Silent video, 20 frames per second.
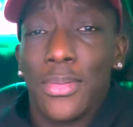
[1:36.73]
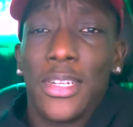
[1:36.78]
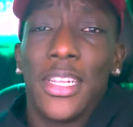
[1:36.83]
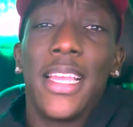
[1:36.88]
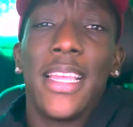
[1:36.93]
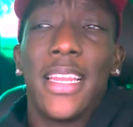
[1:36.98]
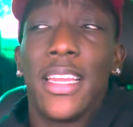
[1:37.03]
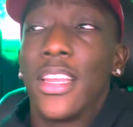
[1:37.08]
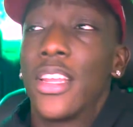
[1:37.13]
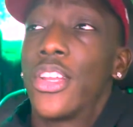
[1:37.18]

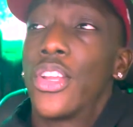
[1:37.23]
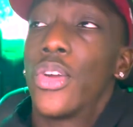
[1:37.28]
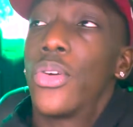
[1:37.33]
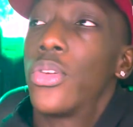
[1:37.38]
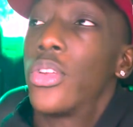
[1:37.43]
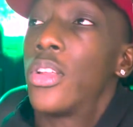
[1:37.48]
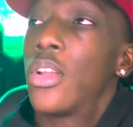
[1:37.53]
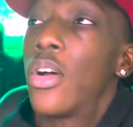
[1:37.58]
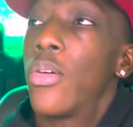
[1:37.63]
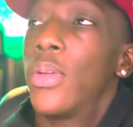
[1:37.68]
cleaning to do.
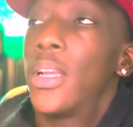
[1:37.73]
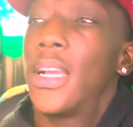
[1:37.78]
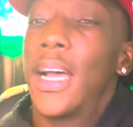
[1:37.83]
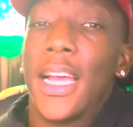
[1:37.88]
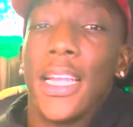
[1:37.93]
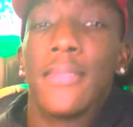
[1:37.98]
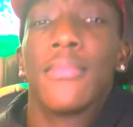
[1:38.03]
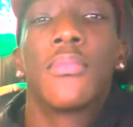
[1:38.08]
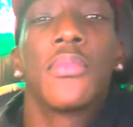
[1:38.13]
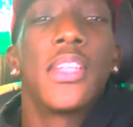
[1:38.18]
You know, we
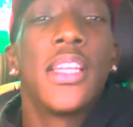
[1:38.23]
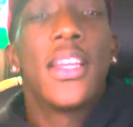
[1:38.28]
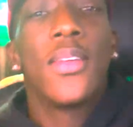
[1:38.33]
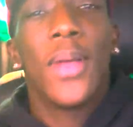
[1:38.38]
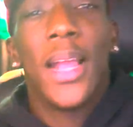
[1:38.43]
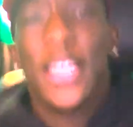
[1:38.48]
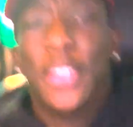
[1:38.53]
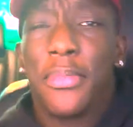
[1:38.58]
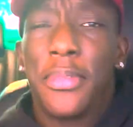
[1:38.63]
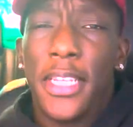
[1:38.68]
got
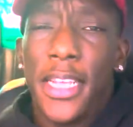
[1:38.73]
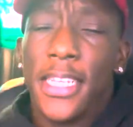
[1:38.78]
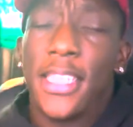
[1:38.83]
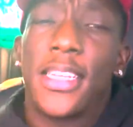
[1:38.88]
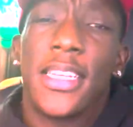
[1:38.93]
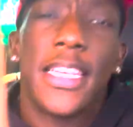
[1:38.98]
got some things to